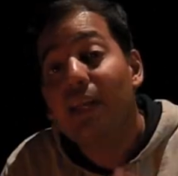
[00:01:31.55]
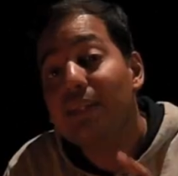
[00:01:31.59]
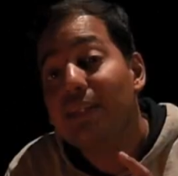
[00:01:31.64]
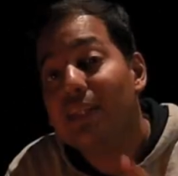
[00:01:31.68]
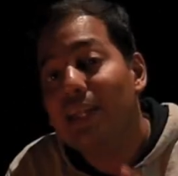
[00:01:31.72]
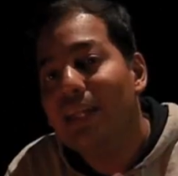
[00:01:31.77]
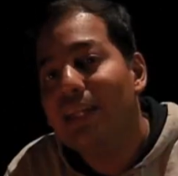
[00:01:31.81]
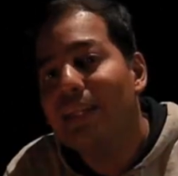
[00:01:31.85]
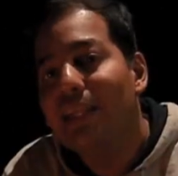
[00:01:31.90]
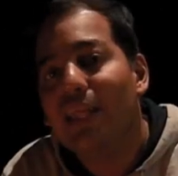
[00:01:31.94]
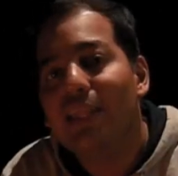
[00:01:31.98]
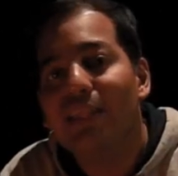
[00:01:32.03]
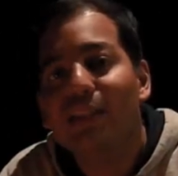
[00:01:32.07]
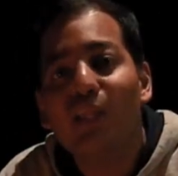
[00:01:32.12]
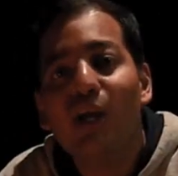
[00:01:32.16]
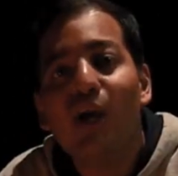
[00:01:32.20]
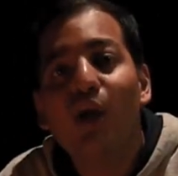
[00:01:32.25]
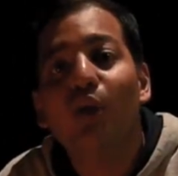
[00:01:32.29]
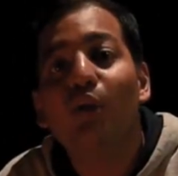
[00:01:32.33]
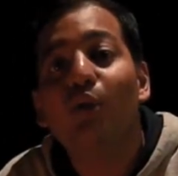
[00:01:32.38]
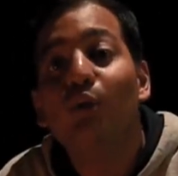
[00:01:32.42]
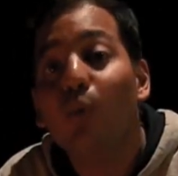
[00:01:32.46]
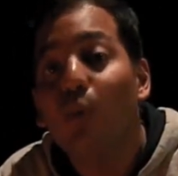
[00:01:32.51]
Till
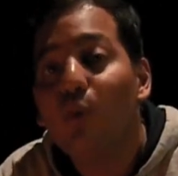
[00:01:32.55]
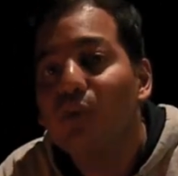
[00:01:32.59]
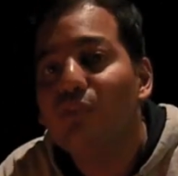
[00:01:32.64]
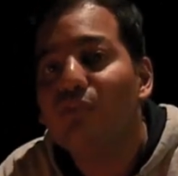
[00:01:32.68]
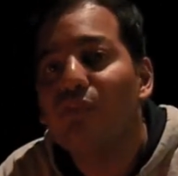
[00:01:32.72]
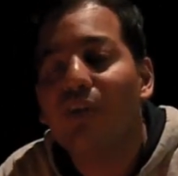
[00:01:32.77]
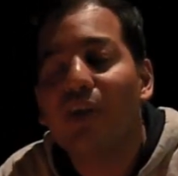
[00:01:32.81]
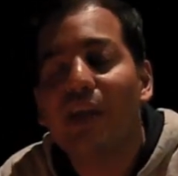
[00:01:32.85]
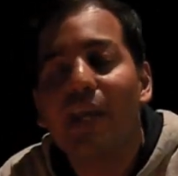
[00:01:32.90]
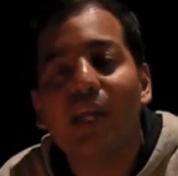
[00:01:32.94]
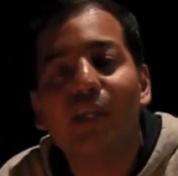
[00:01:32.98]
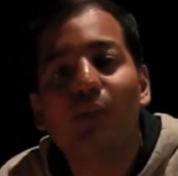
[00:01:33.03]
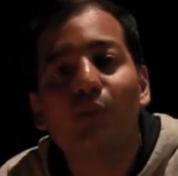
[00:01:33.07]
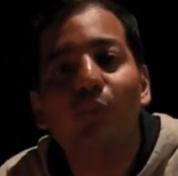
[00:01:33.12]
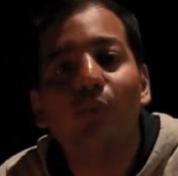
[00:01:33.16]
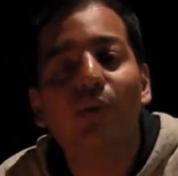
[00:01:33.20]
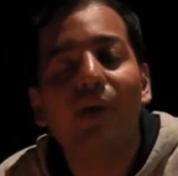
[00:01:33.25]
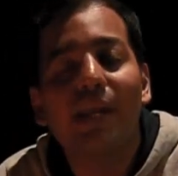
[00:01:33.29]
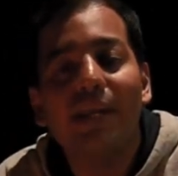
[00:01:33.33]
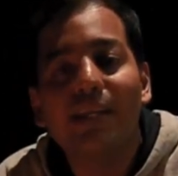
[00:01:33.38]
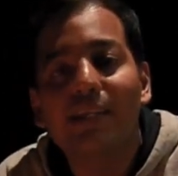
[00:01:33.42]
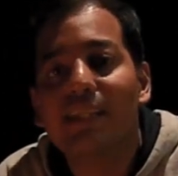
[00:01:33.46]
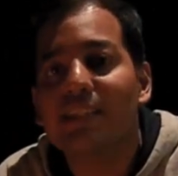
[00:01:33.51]
then, don't forget to
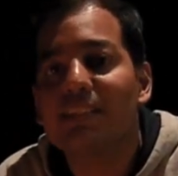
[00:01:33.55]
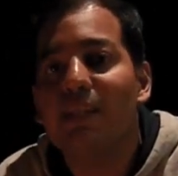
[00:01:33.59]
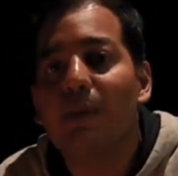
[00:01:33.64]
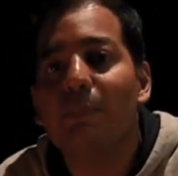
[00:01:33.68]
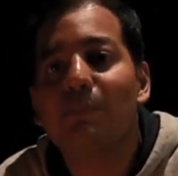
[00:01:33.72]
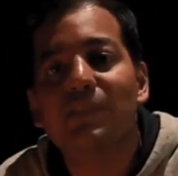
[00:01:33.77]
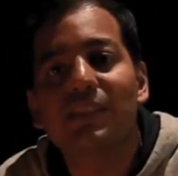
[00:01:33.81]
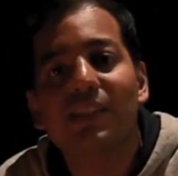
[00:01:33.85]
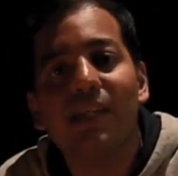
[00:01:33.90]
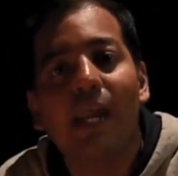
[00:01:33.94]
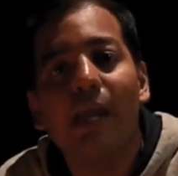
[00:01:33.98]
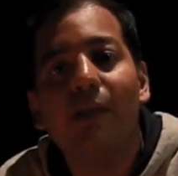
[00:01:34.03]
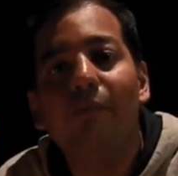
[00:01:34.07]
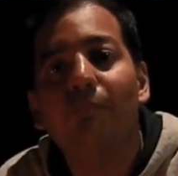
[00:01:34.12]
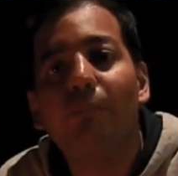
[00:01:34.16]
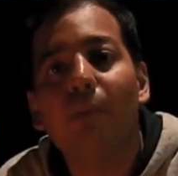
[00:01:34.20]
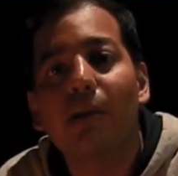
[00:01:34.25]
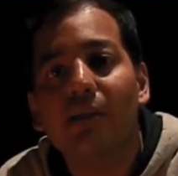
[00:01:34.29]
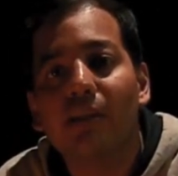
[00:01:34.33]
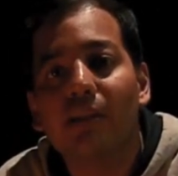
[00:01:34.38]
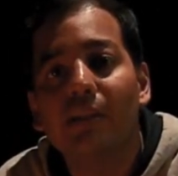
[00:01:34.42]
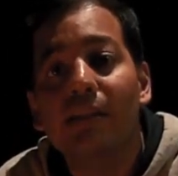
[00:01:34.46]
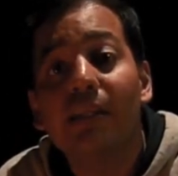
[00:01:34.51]
hit the subscribe
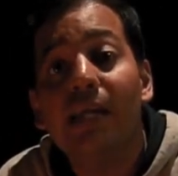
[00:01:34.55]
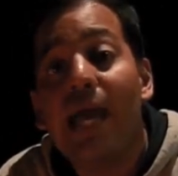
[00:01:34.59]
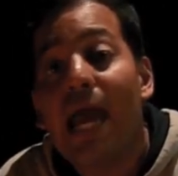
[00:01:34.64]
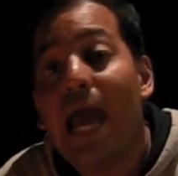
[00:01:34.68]
button